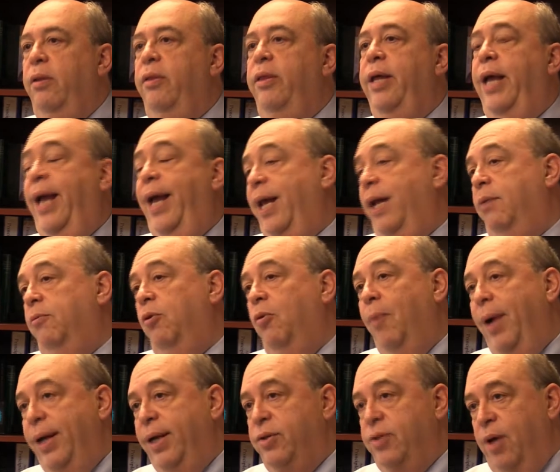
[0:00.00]
the animal
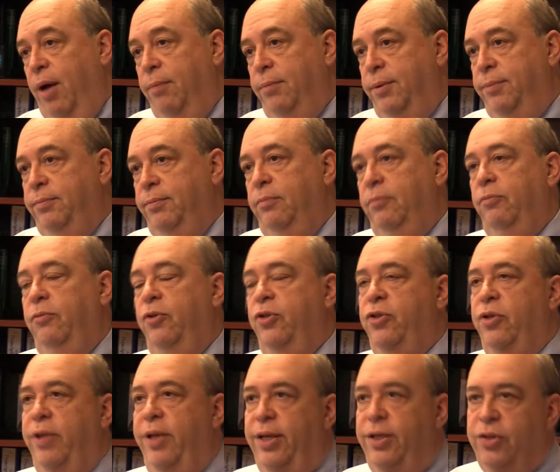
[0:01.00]
wakes up.
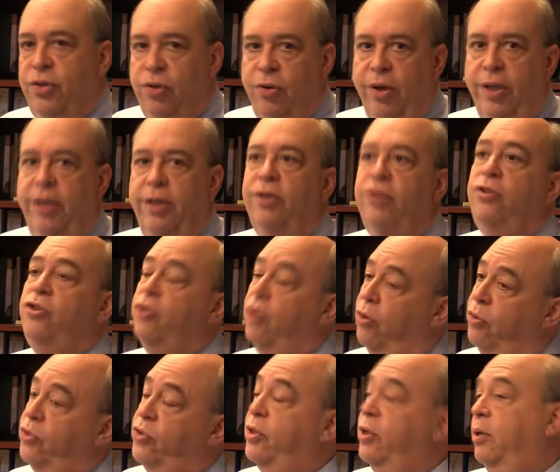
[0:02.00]
So that's good. It
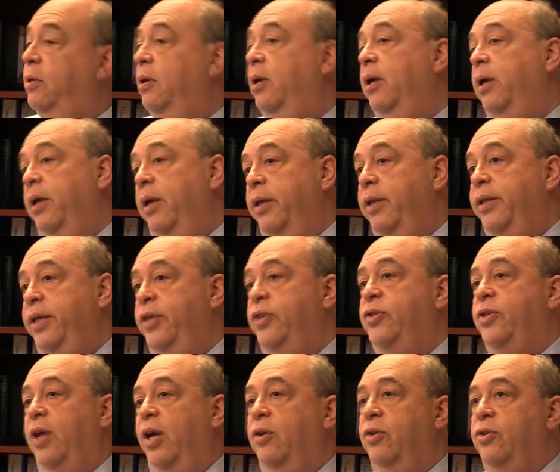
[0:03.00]
shows that these
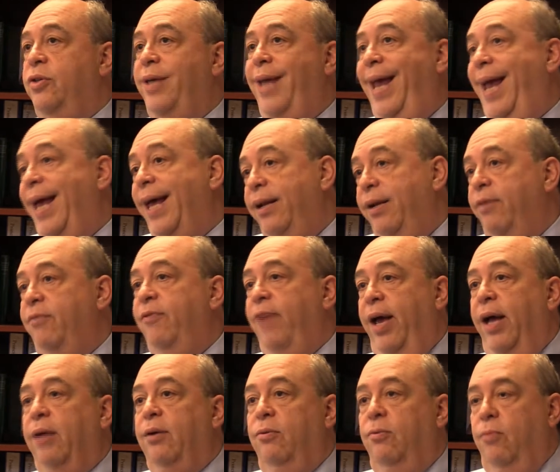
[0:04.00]
cells can, in
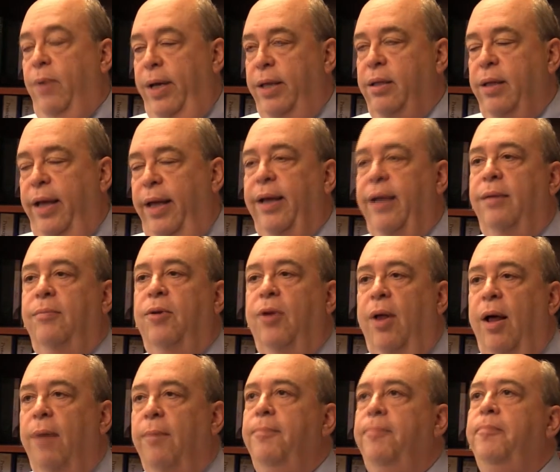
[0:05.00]
fact, wake the animal
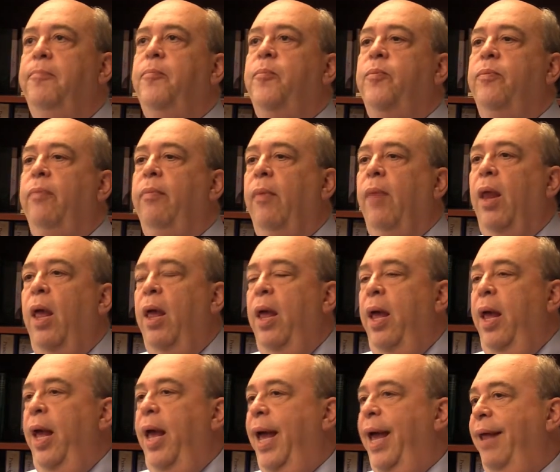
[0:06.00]
up.
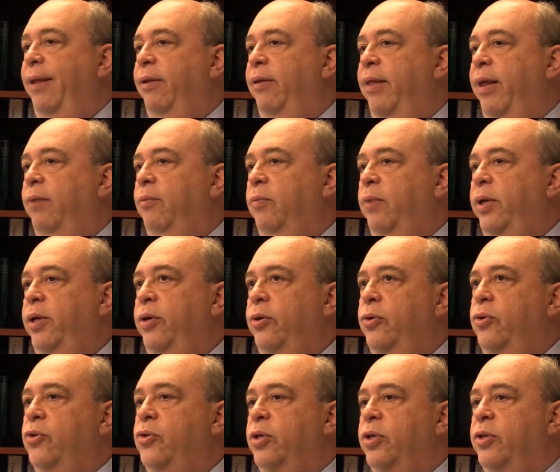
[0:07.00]
And then we
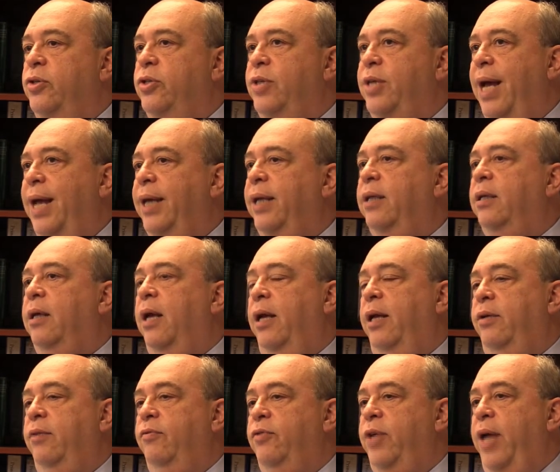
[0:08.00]
used a second
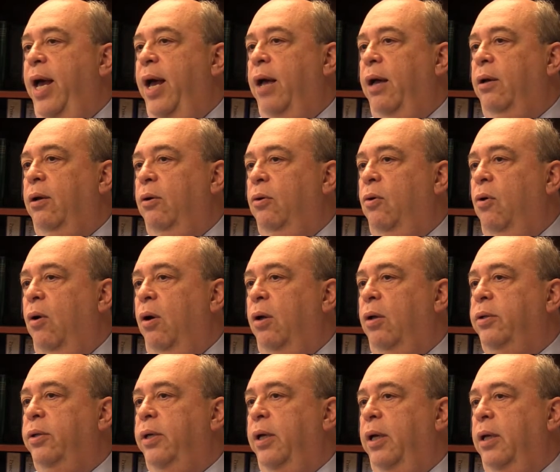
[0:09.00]
kind of tag
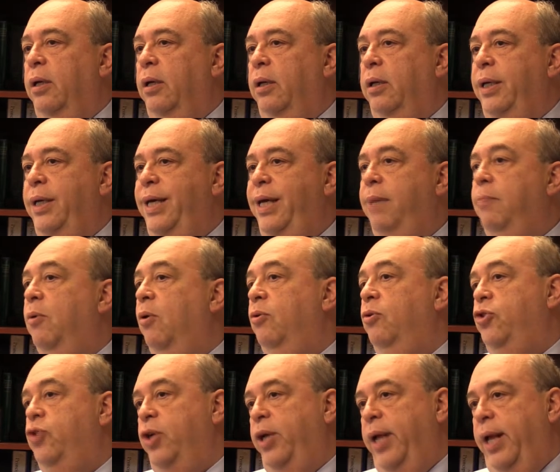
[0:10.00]
called a
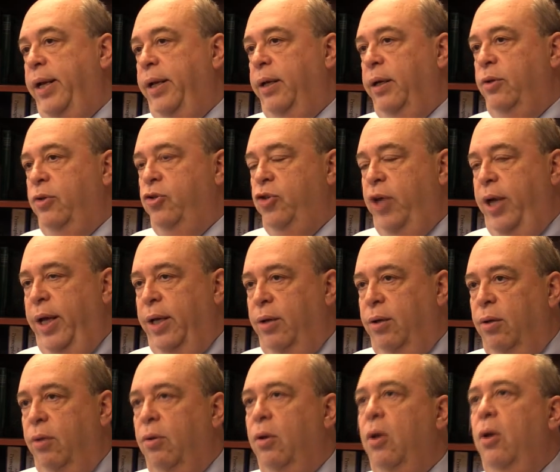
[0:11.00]
chemogenetic
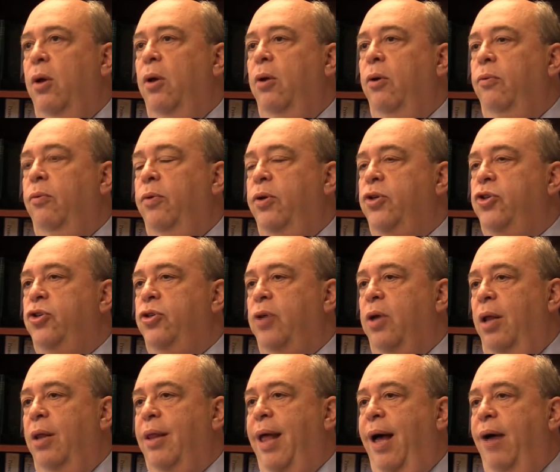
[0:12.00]
channel, which
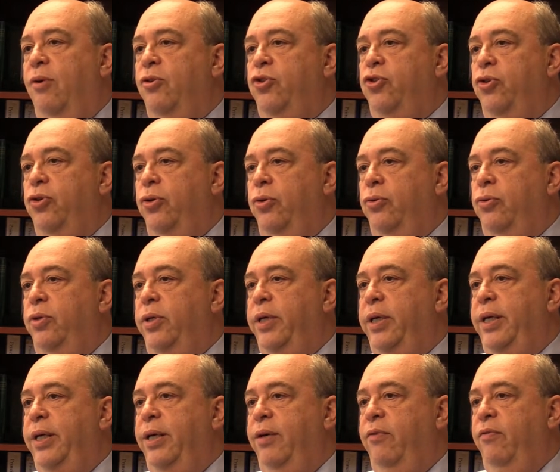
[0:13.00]
allows you to
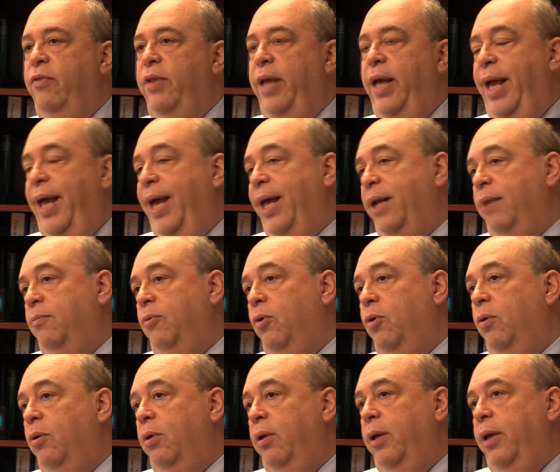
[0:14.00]
give the
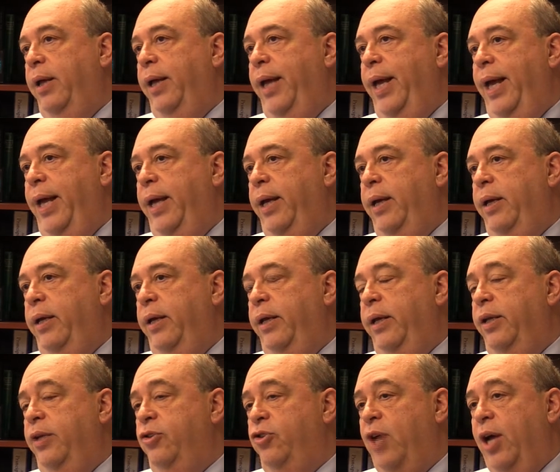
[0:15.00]
animal a
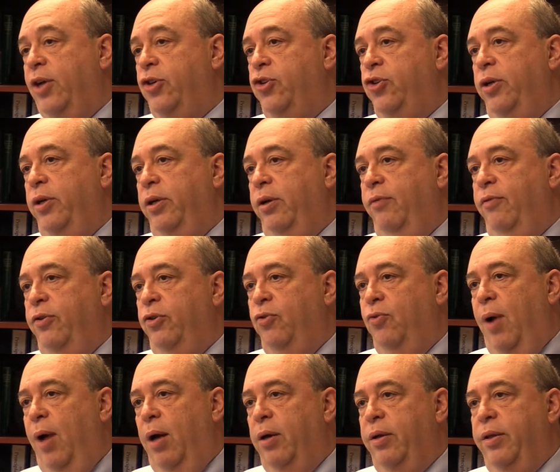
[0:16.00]
injection of a
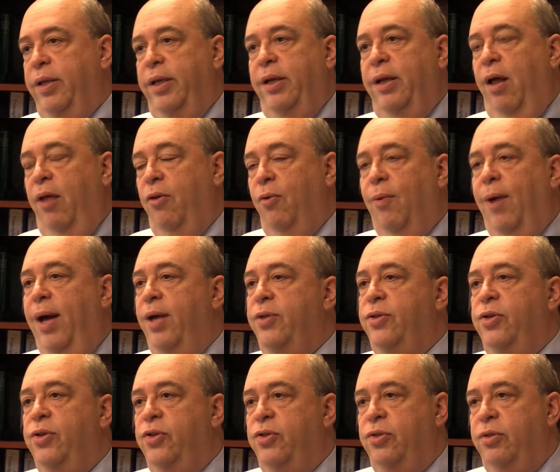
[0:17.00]
drug that
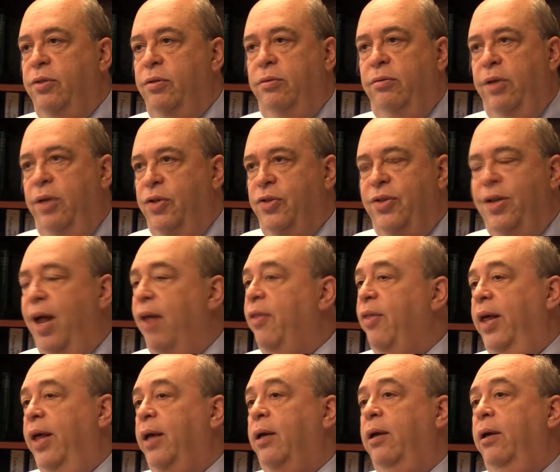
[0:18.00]
otherwise is, does
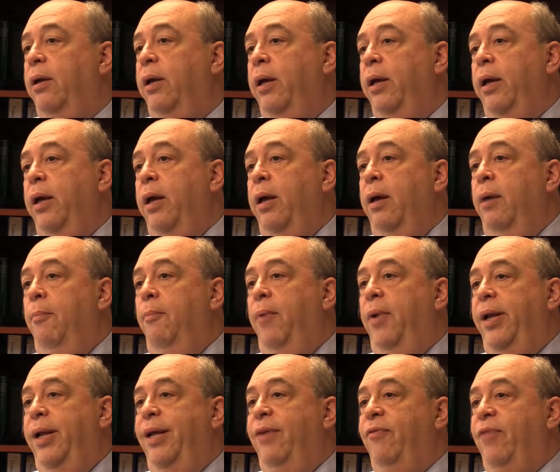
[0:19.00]
nothing,
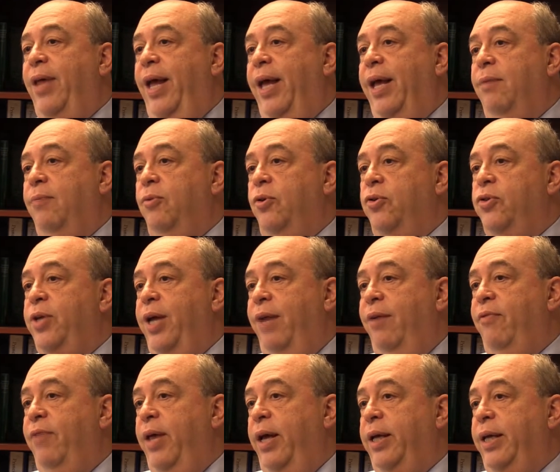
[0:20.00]
but if the animals
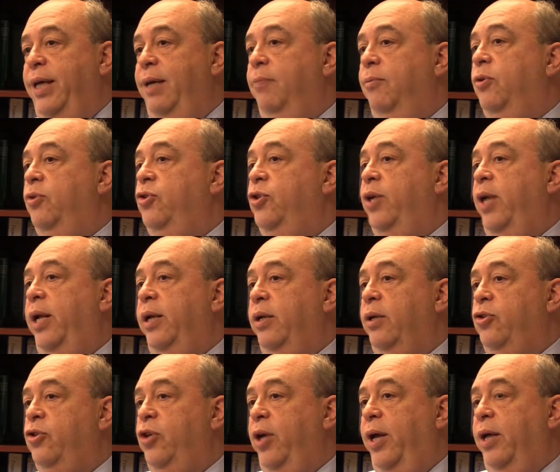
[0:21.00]
have that
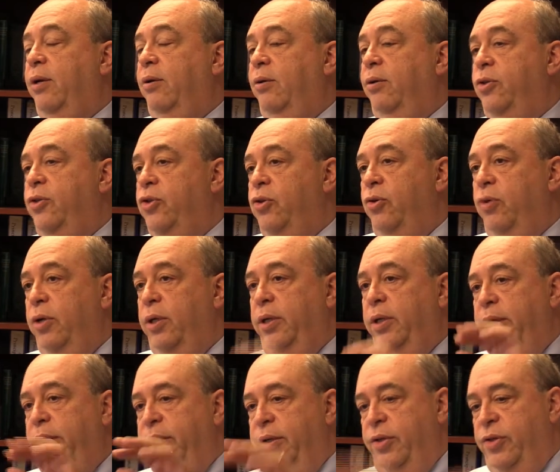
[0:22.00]
chemogenetic channel inserted
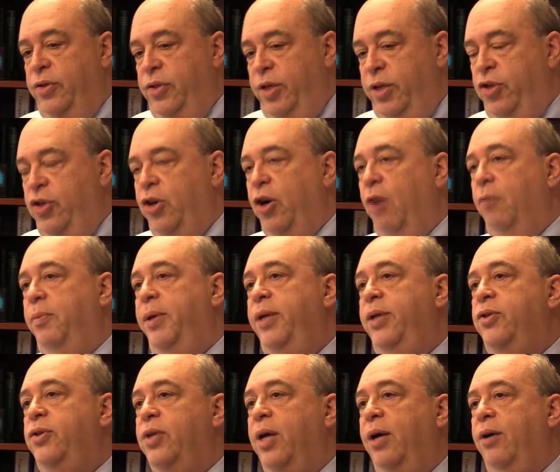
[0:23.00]
in the
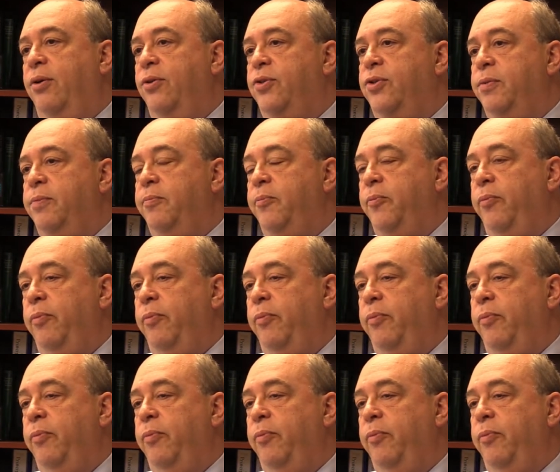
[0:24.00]
CGRP cells,